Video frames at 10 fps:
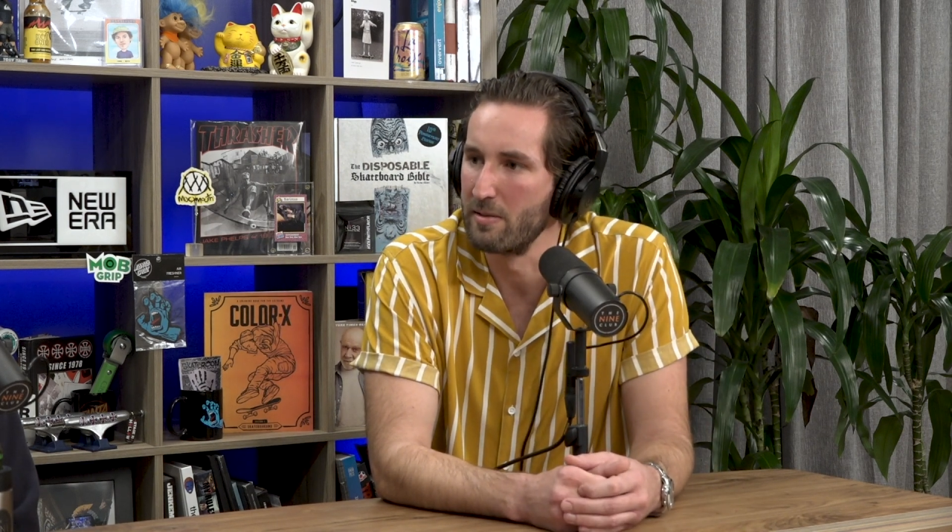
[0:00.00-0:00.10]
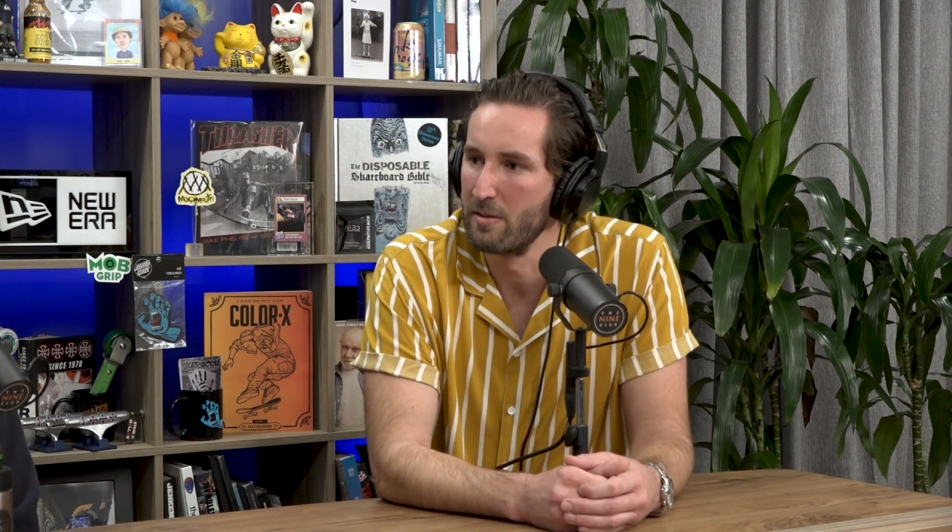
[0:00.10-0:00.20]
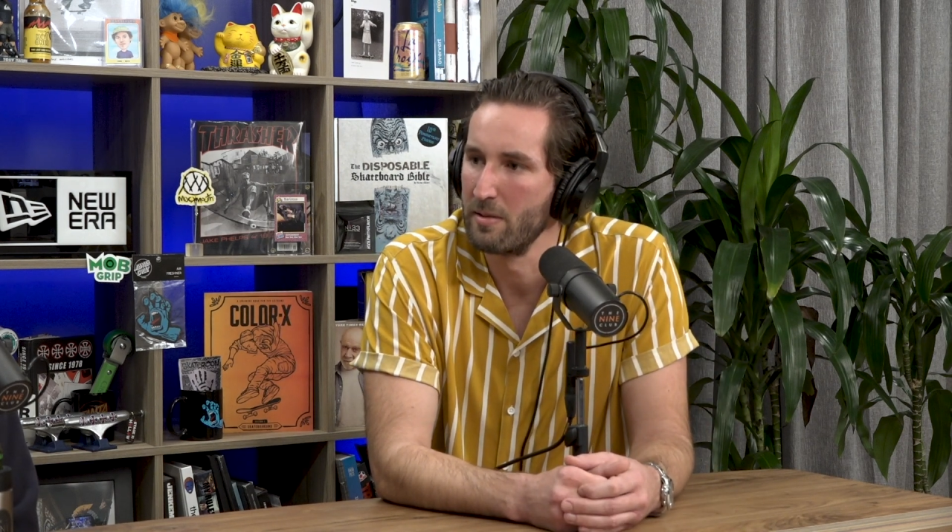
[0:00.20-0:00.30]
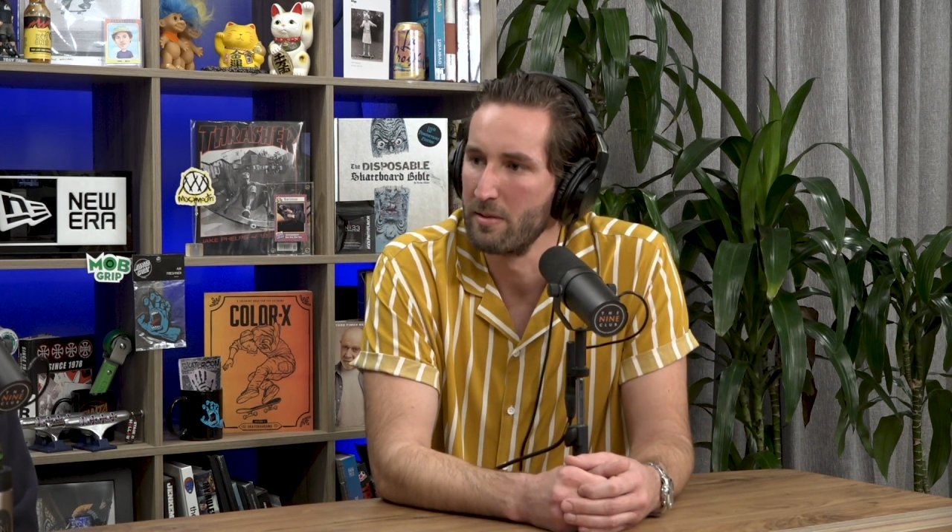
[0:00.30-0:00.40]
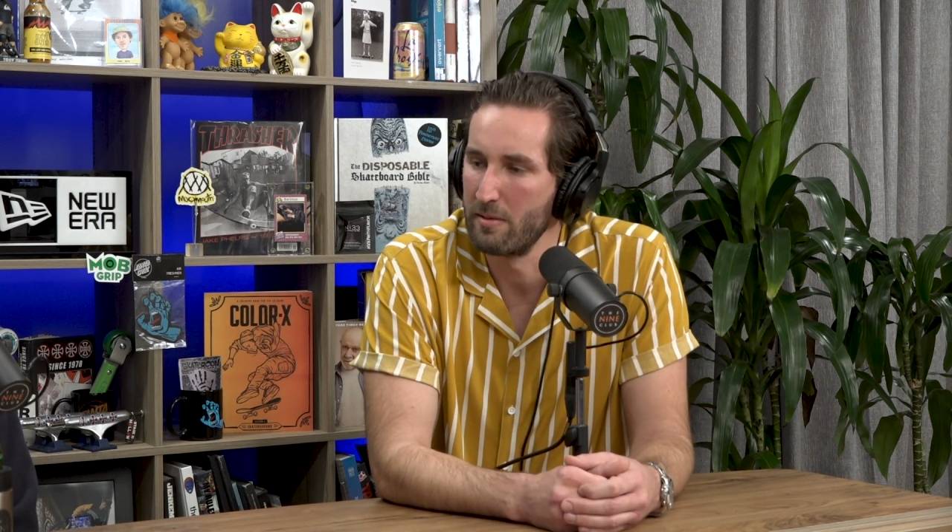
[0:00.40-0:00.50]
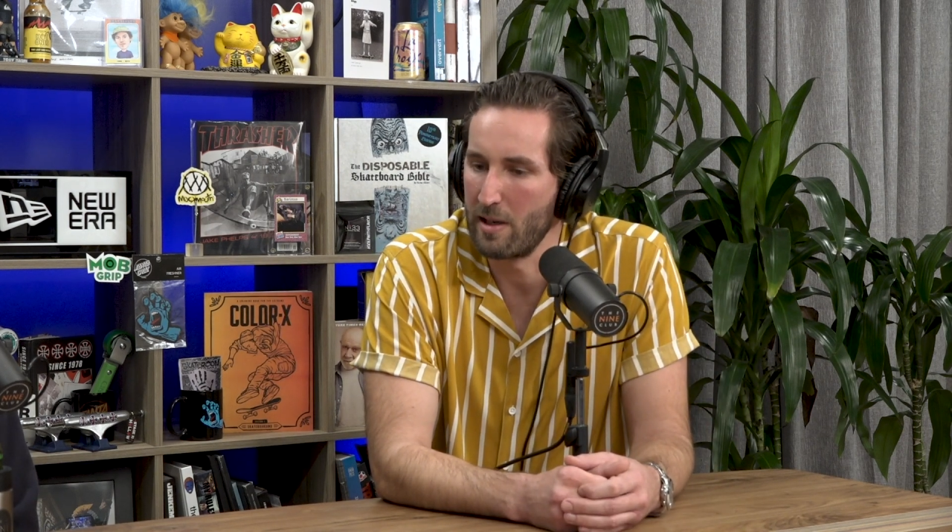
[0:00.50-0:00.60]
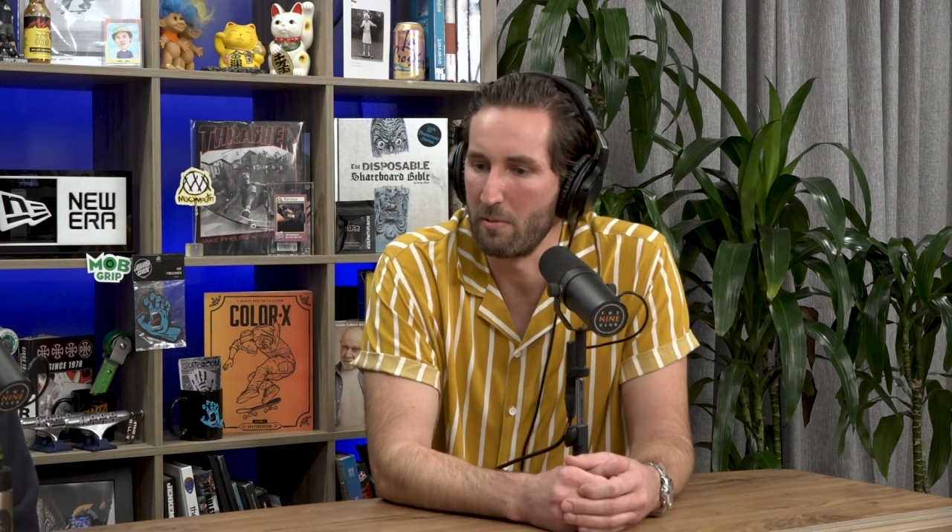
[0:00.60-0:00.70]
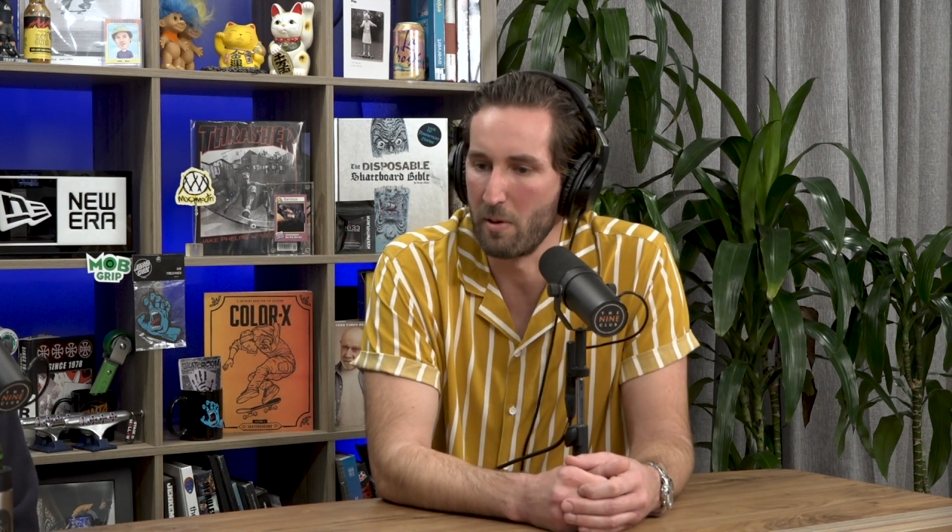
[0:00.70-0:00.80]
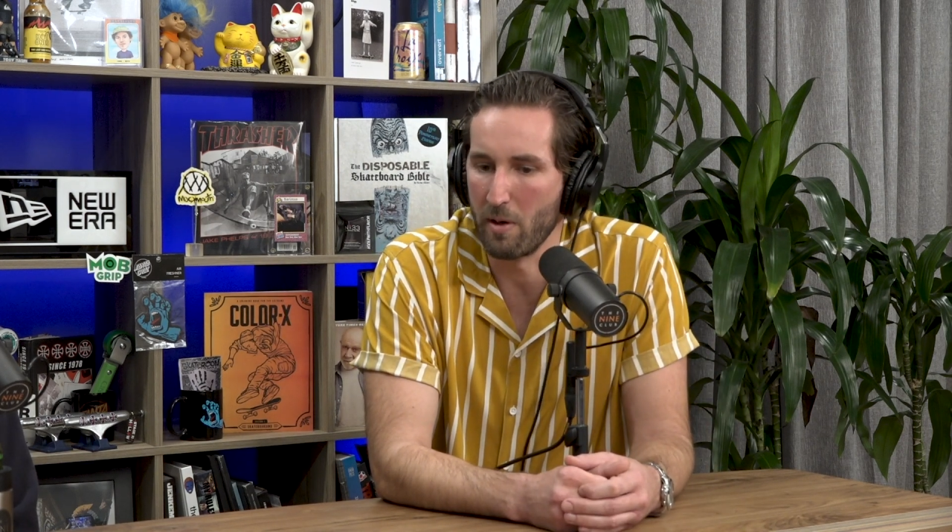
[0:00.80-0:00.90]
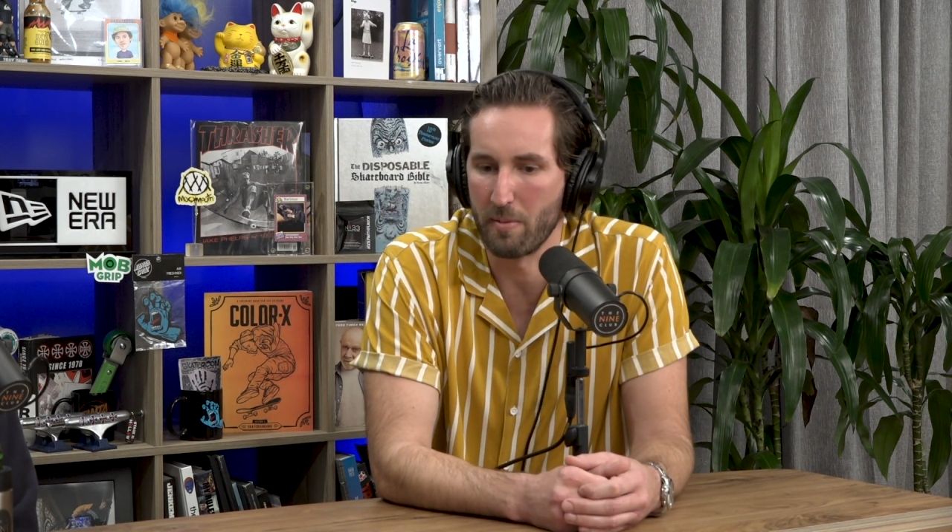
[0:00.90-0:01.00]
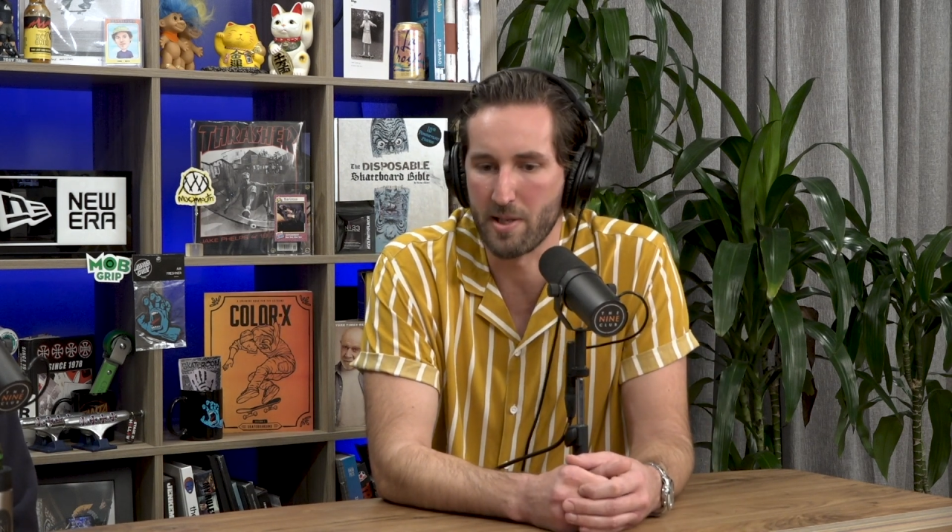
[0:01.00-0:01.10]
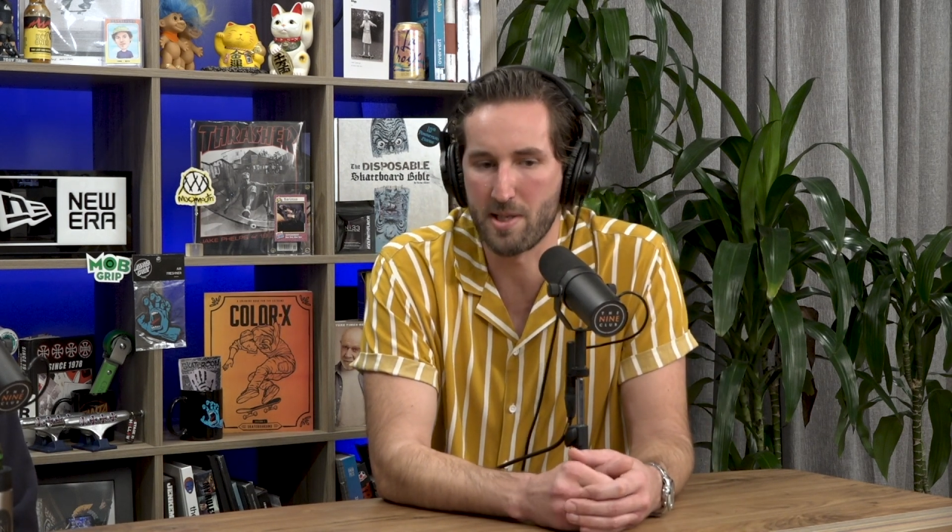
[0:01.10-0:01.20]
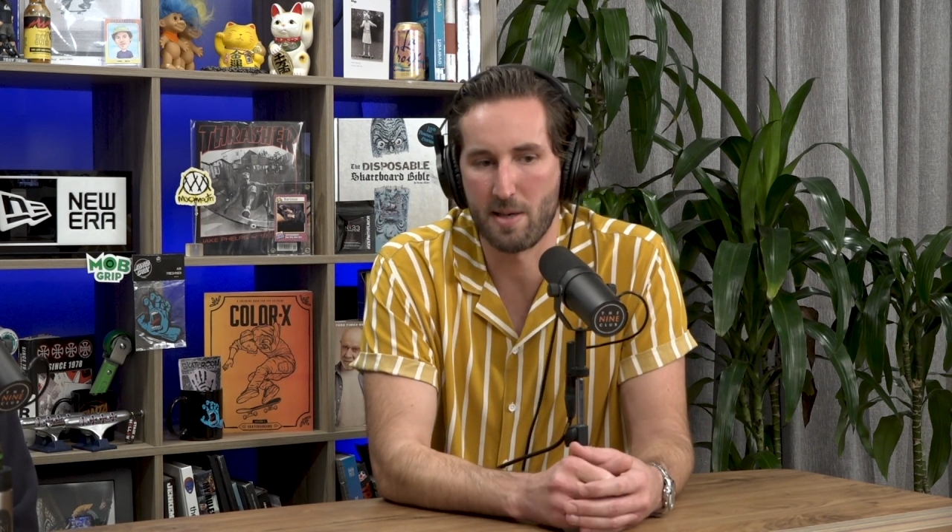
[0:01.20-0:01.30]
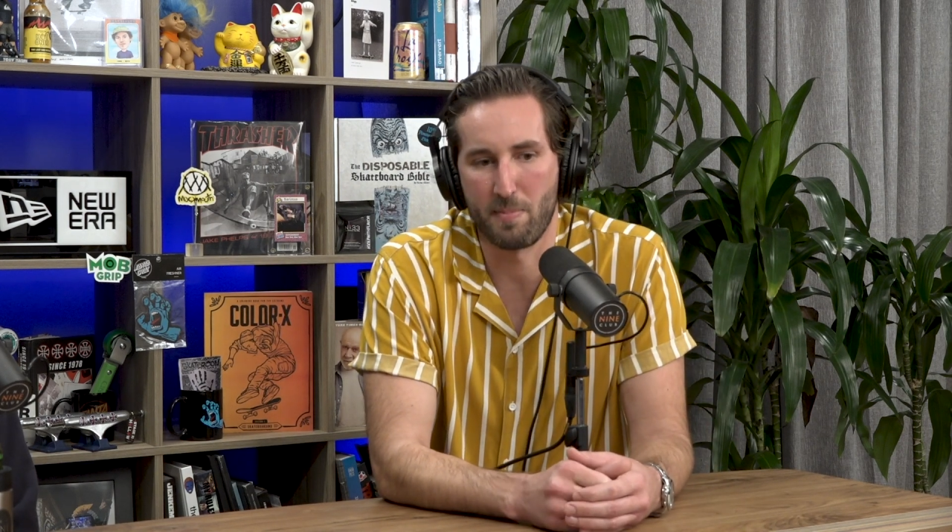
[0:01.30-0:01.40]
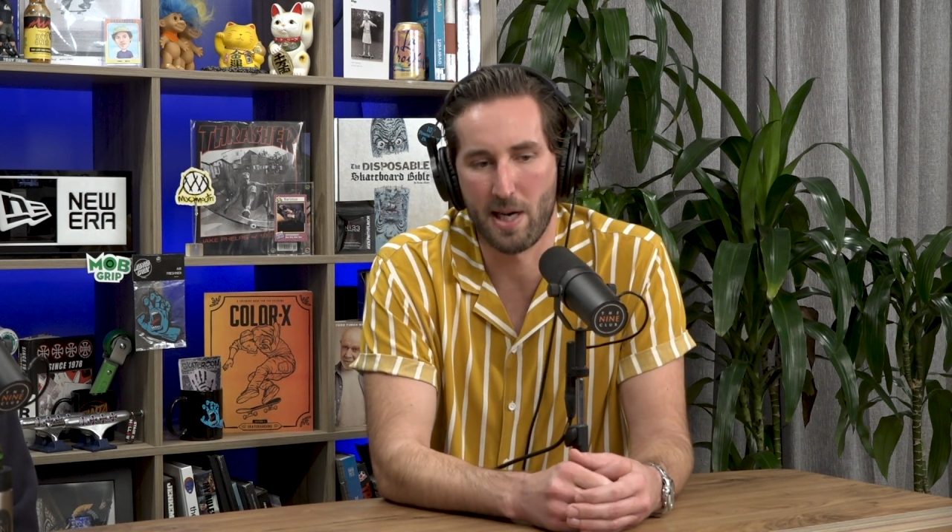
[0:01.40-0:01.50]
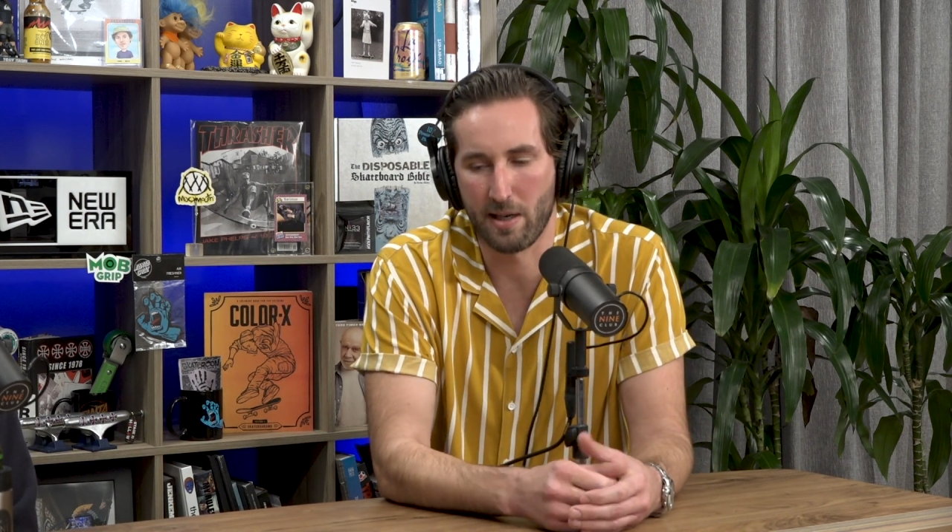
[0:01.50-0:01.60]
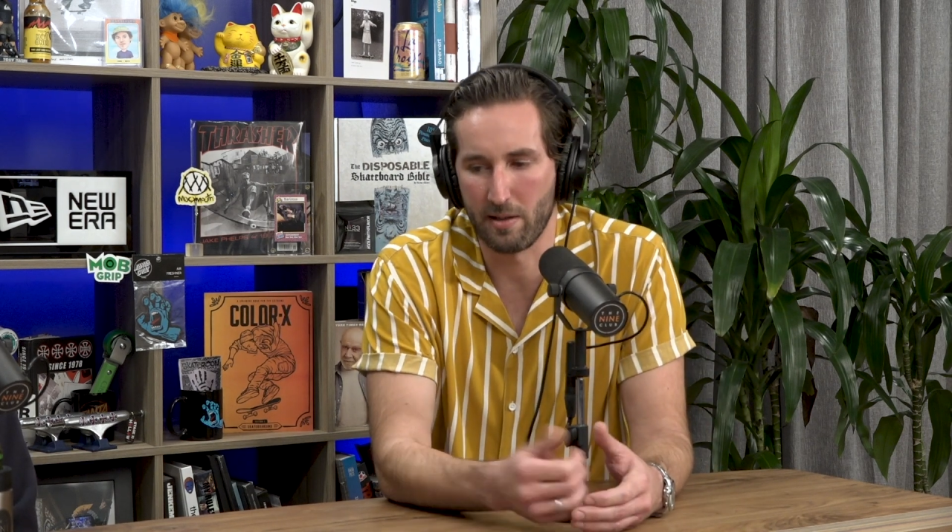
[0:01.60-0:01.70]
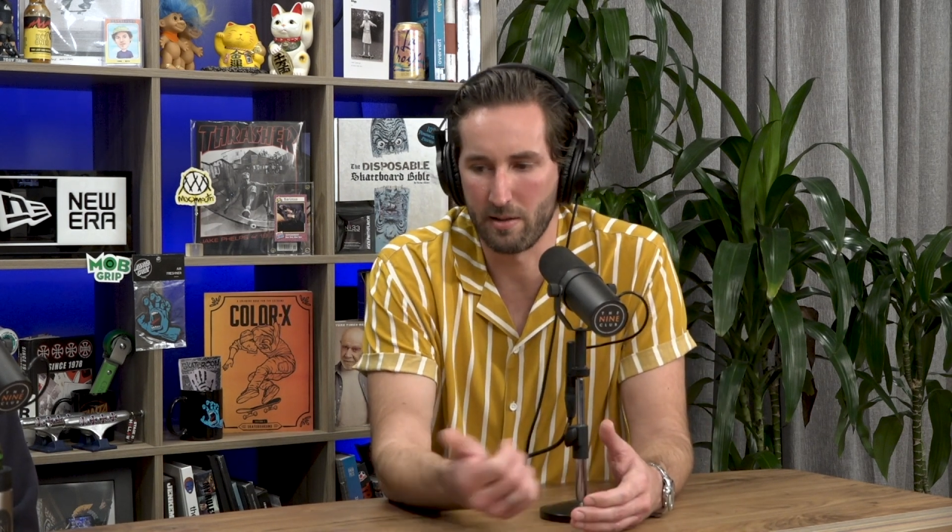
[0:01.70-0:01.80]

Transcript: really we were able to step back